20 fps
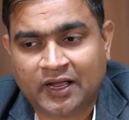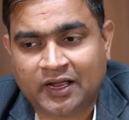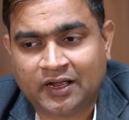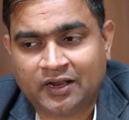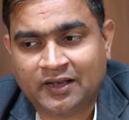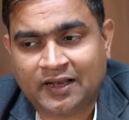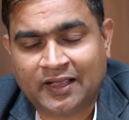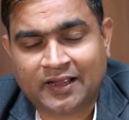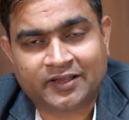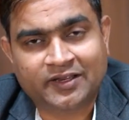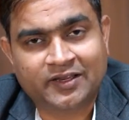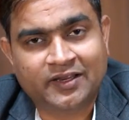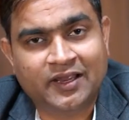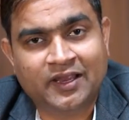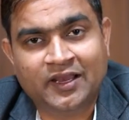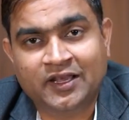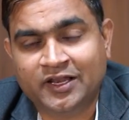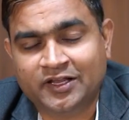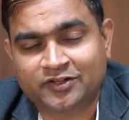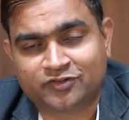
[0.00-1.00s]
lacking
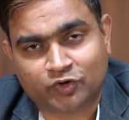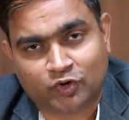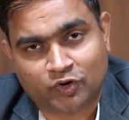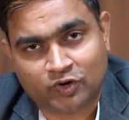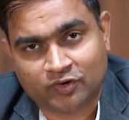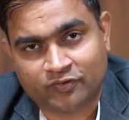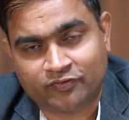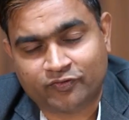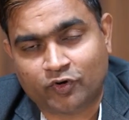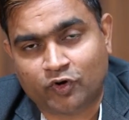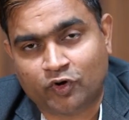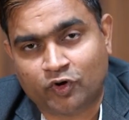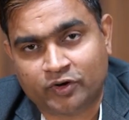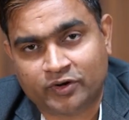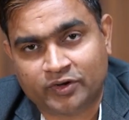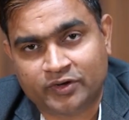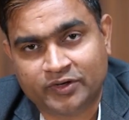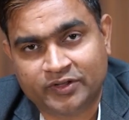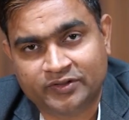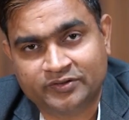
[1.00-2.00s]
any sort of
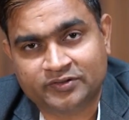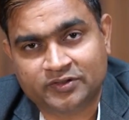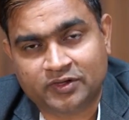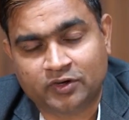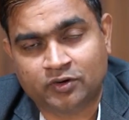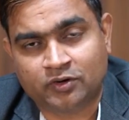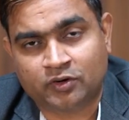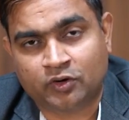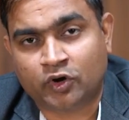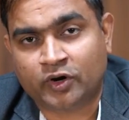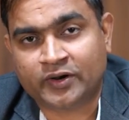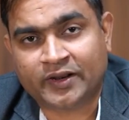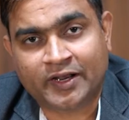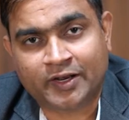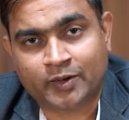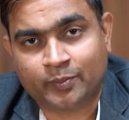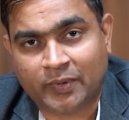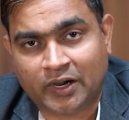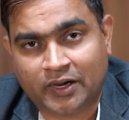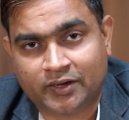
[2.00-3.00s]

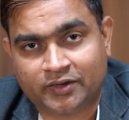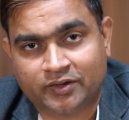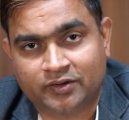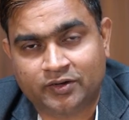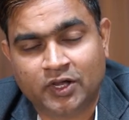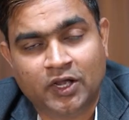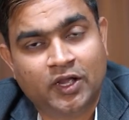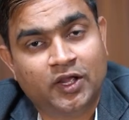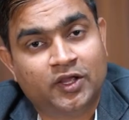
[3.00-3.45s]
organic matter.